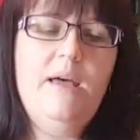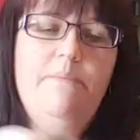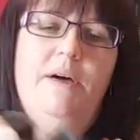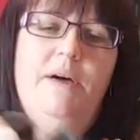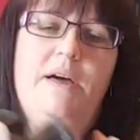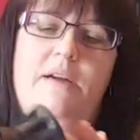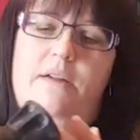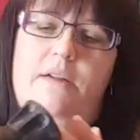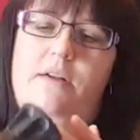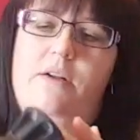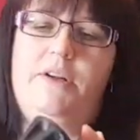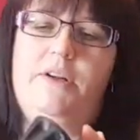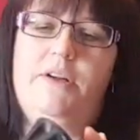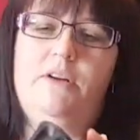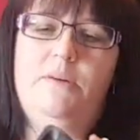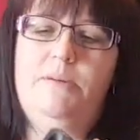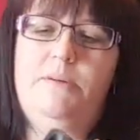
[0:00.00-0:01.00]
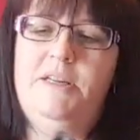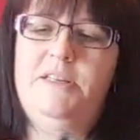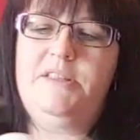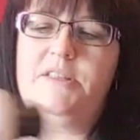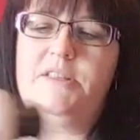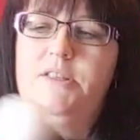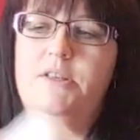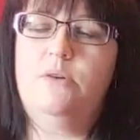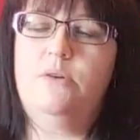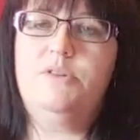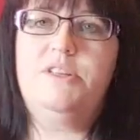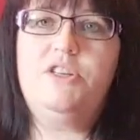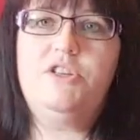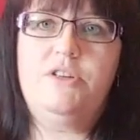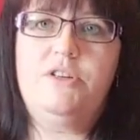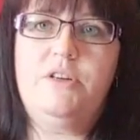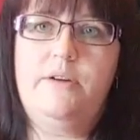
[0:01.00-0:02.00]
But looking on completes and solds, they
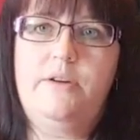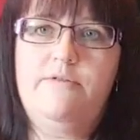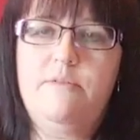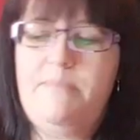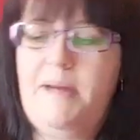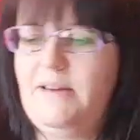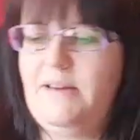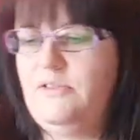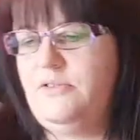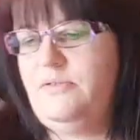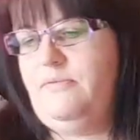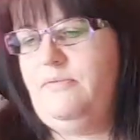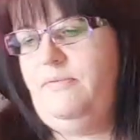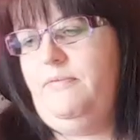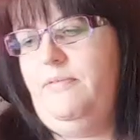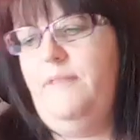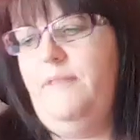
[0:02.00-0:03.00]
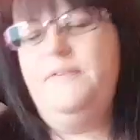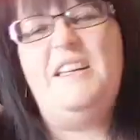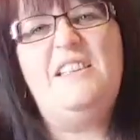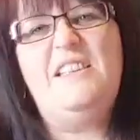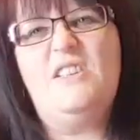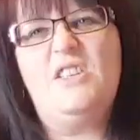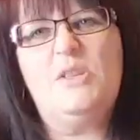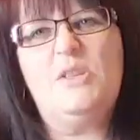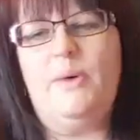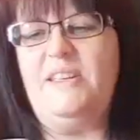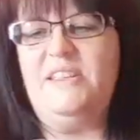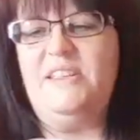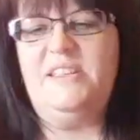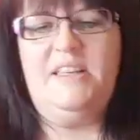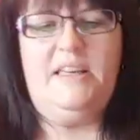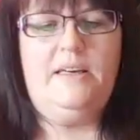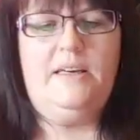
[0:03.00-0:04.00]
should go for about 15 to
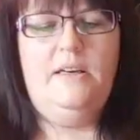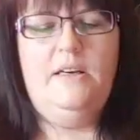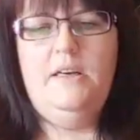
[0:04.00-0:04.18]
20.